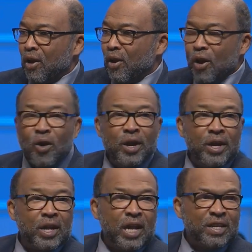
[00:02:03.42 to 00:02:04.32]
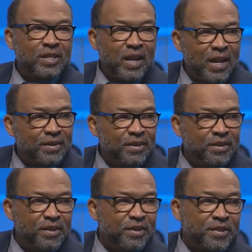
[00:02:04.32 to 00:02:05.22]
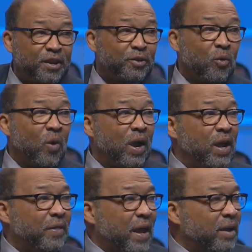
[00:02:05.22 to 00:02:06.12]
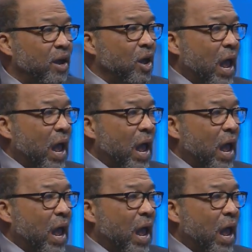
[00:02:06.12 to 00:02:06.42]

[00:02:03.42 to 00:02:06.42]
learning his lessons in such a way that